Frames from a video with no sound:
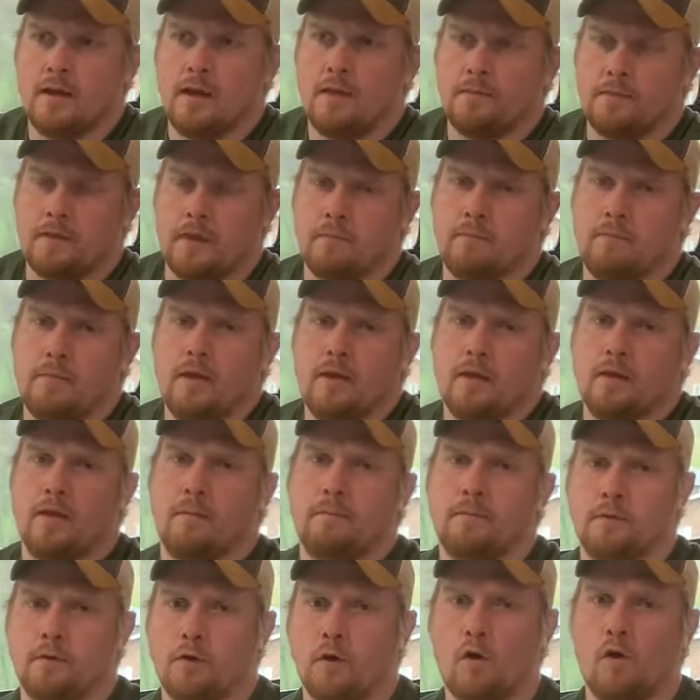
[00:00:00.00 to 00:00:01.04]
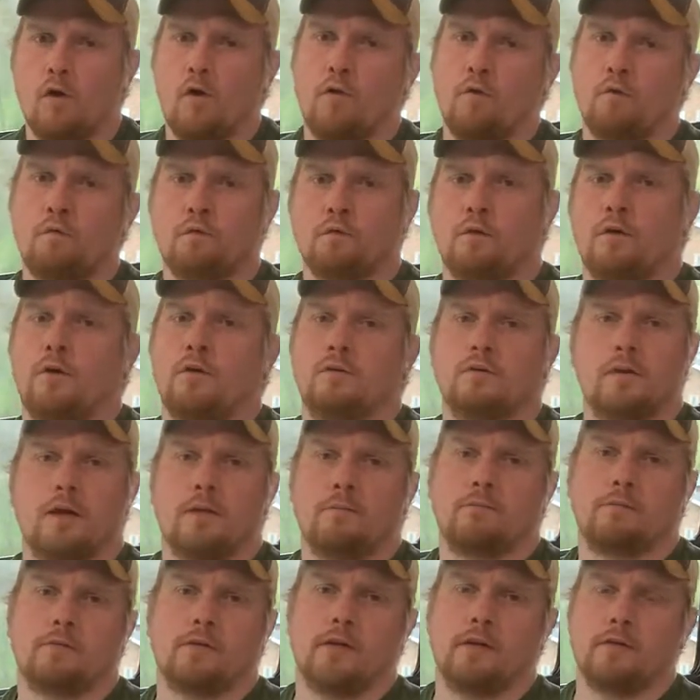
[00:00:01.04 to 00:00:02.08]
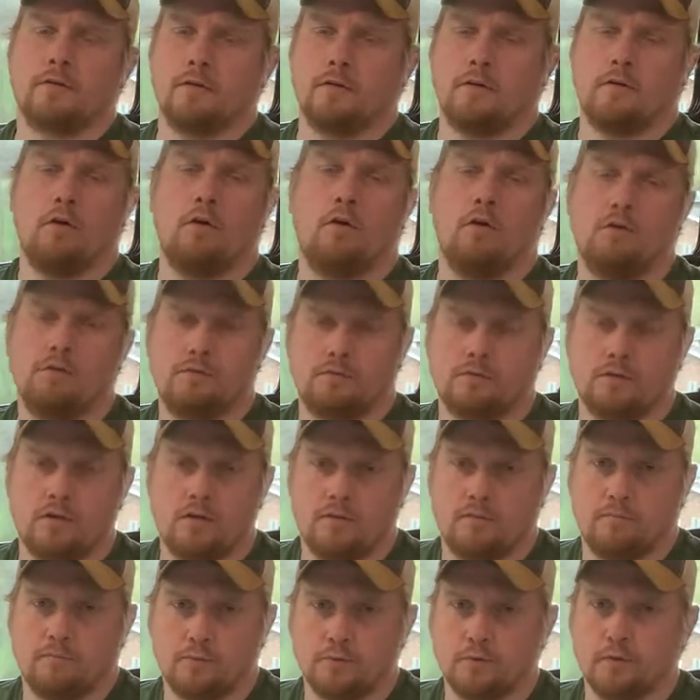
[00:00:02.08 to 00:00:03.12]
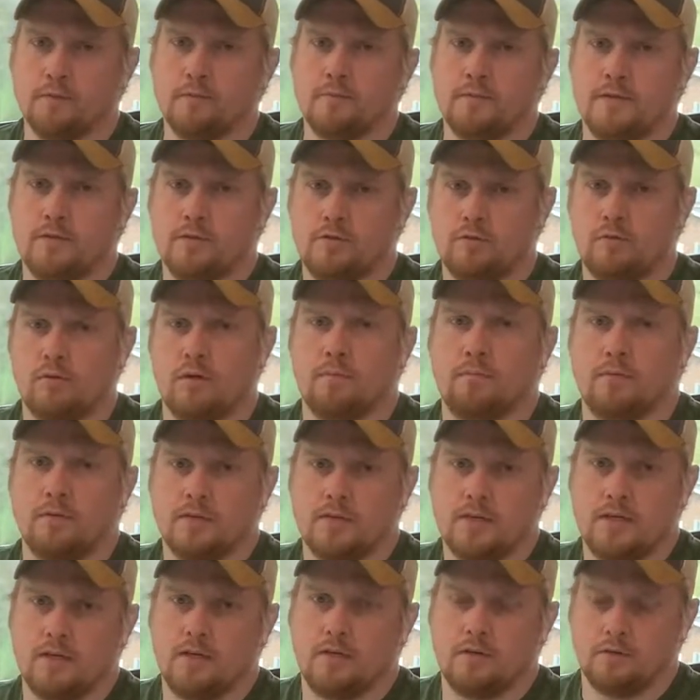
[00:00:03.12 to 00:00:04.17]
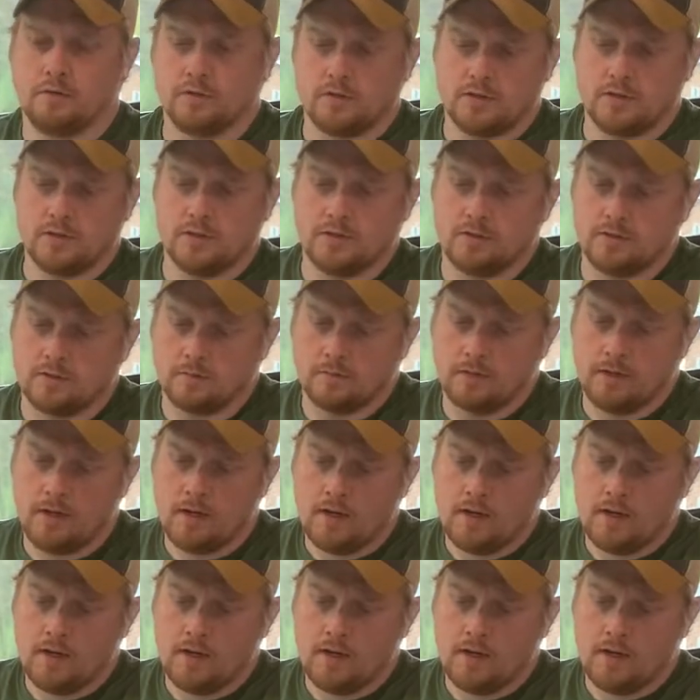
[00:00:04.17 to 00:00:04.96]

that make up an overall upgrade or an overall improvement to a particular system.